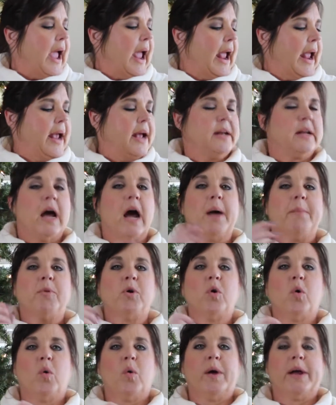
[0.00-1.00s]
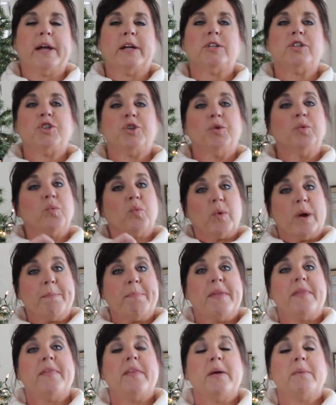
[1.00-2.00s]
and I'm going to
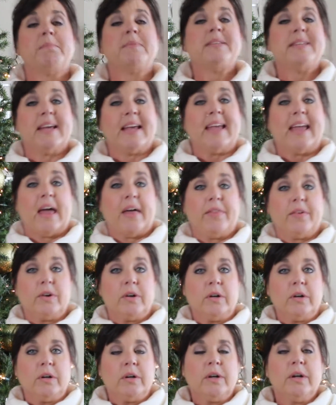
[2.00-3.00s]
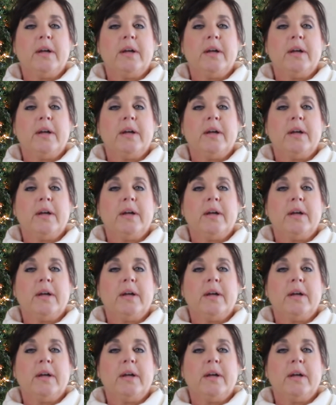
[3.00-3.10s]
ribbon them together